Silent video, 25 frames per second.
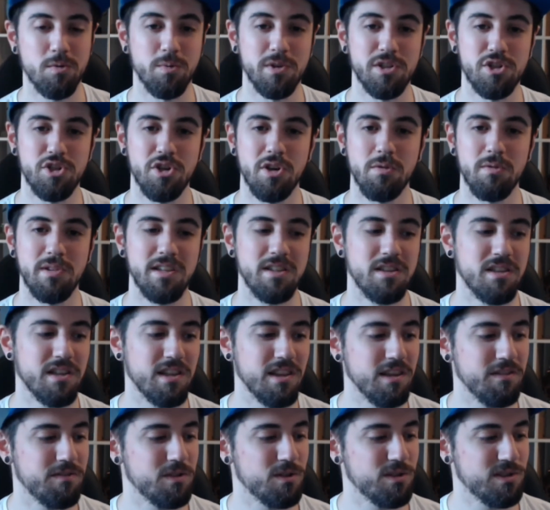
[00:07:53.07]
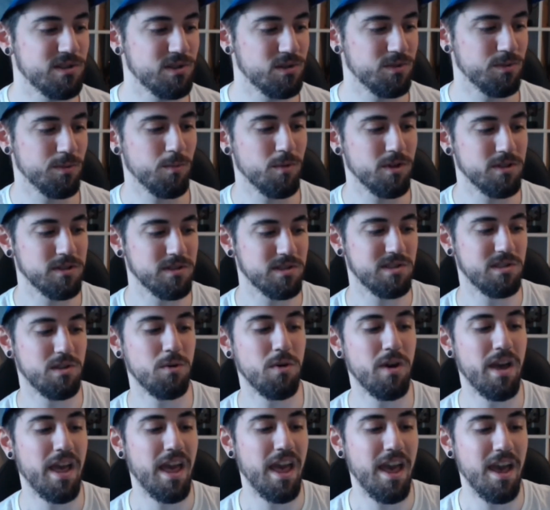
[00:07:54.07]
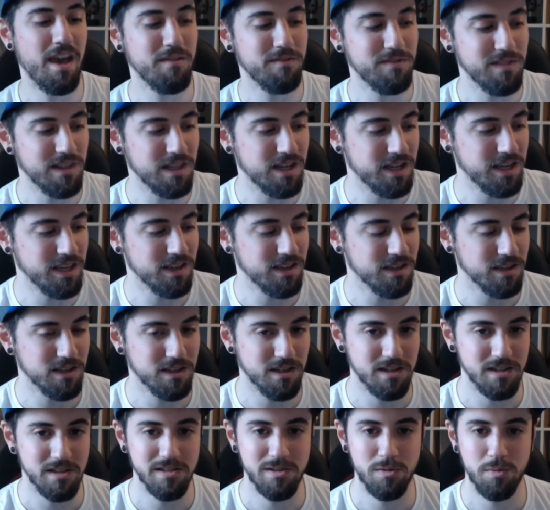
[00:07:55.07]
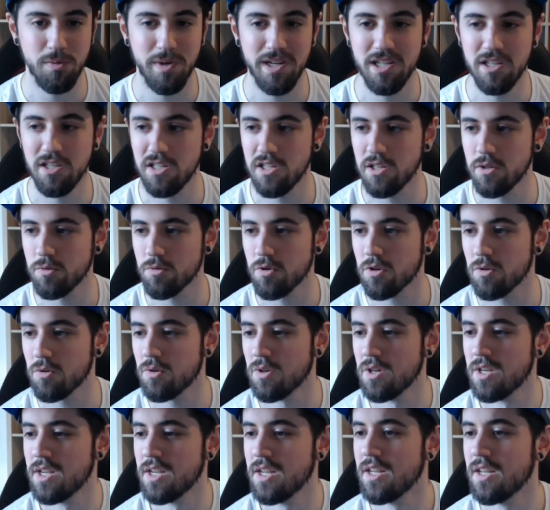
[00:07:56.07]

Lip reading: which only delivers once you have like €20